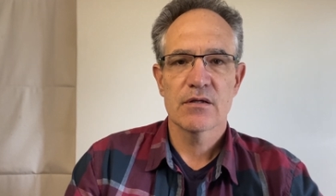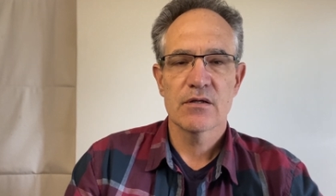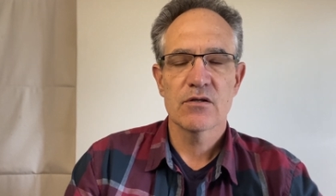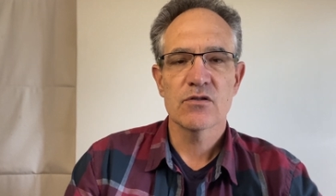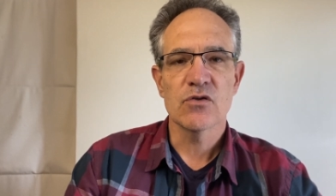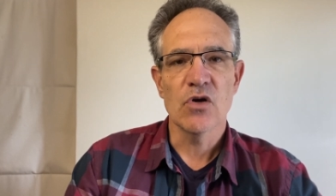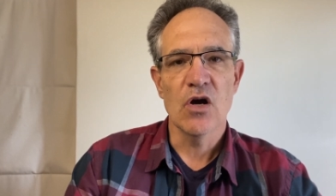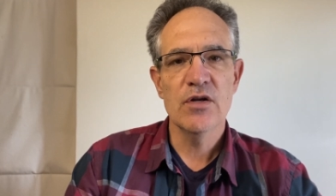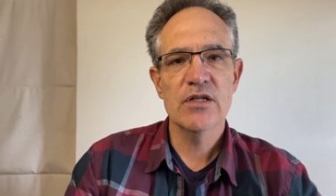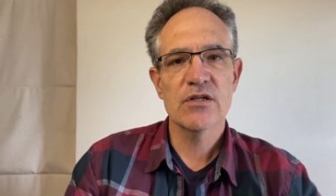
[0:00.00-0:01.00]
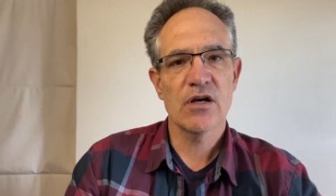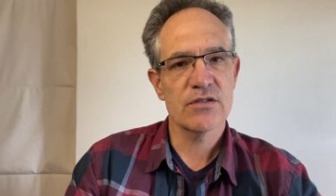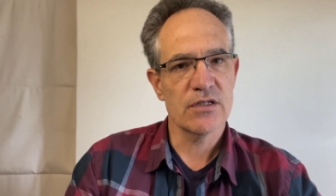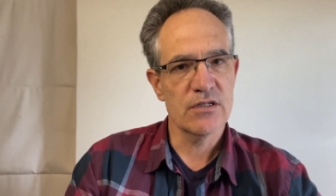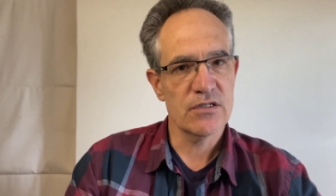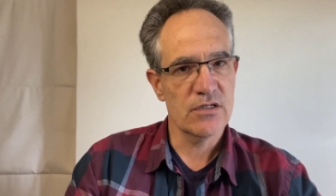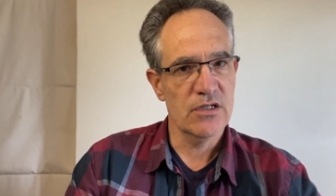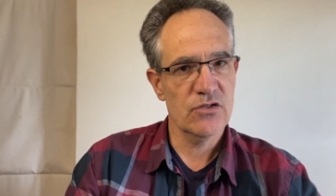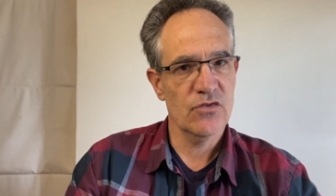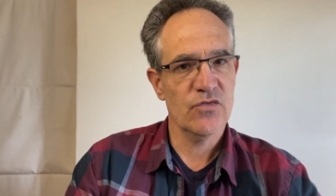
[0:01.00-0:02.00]
So your only task in this
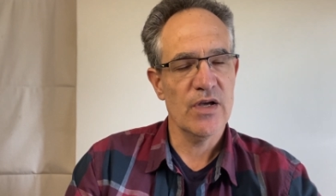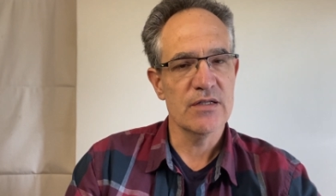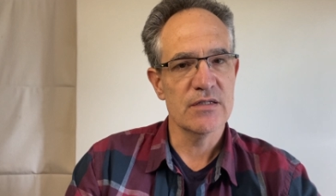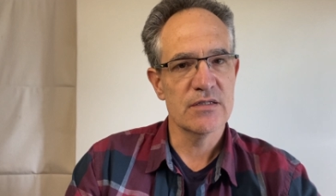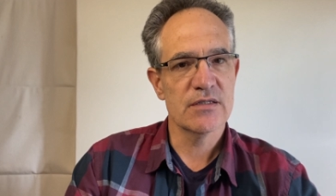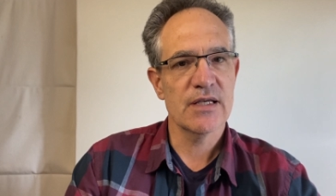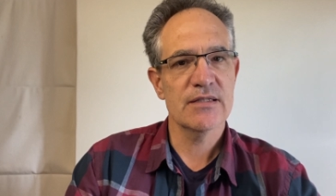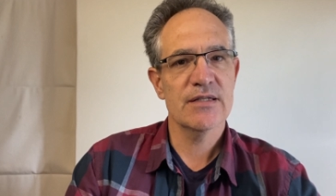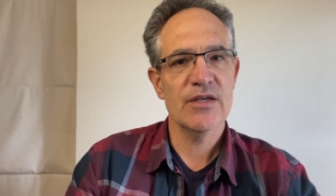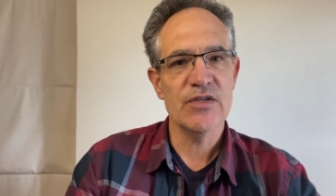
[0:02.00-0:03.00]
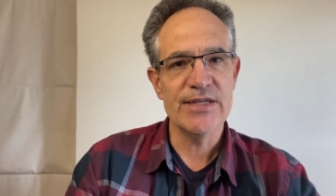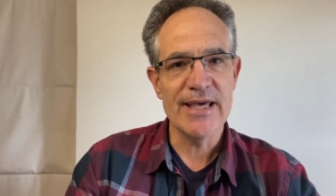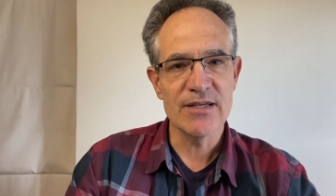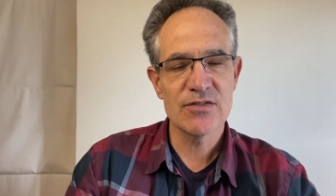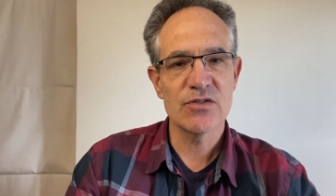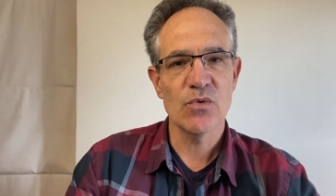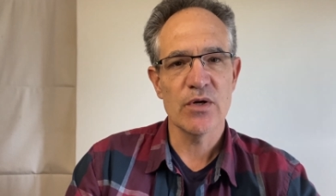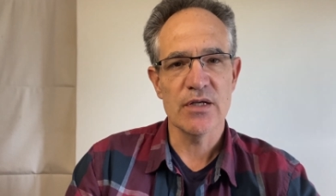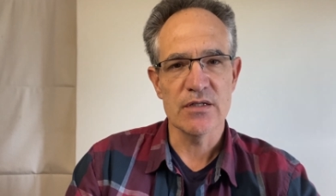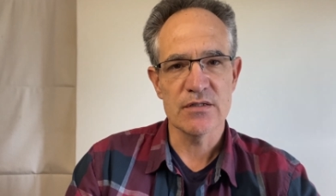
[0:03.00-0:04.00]
initial phase is just saying yes to what
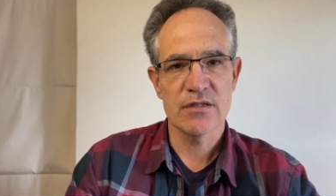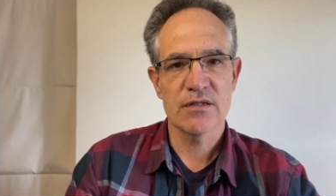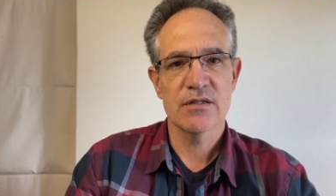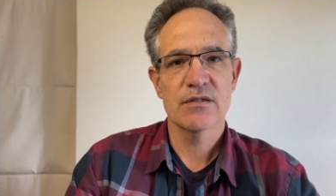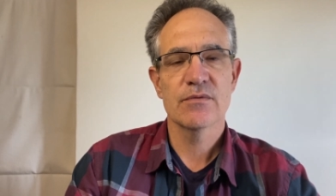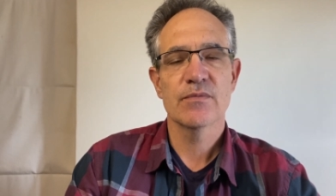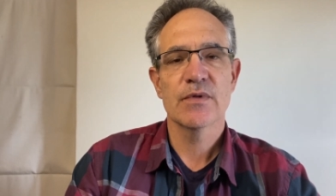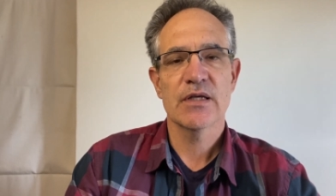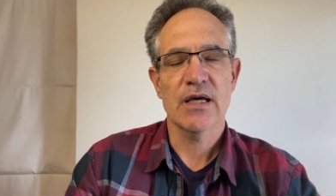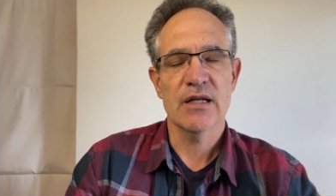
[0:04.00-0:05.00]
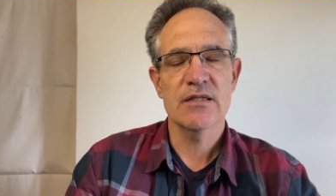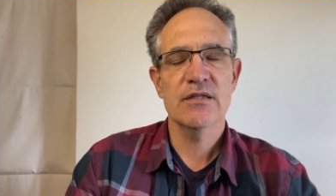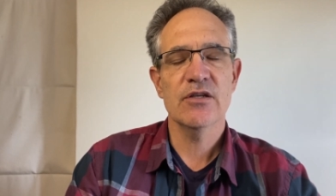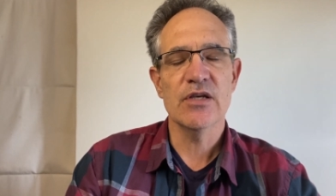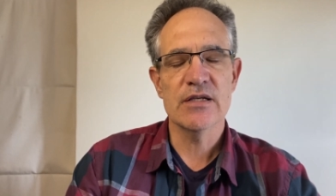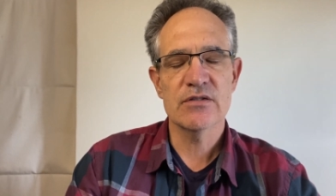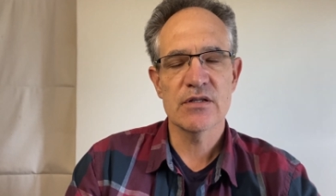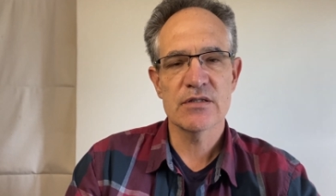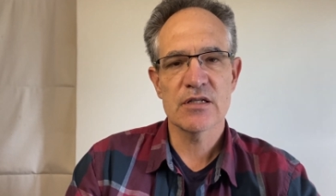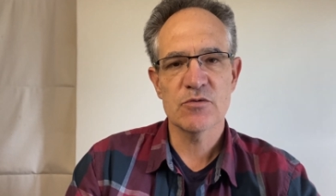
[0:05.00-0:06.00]
is. Can I say yes to this
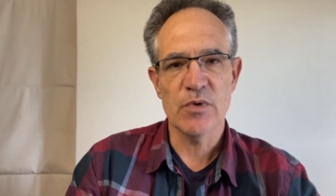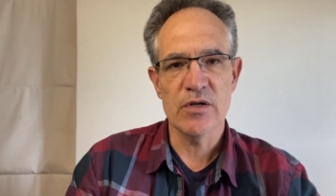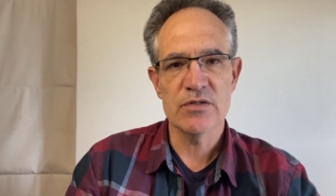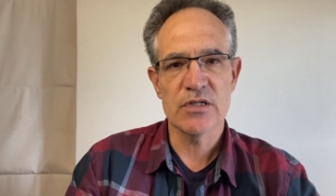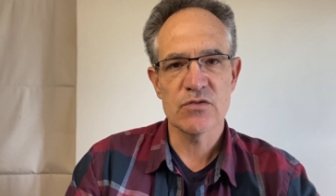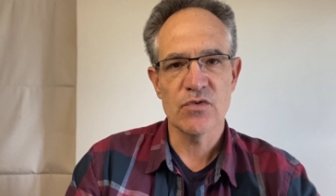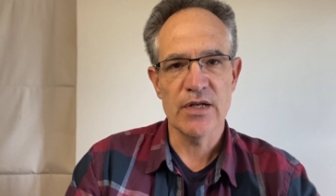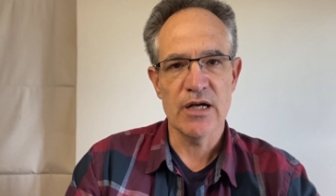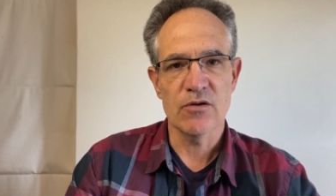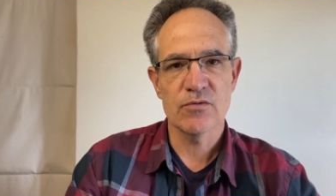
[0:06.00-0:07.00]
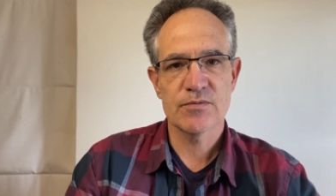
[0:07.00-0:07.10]
experience just for now?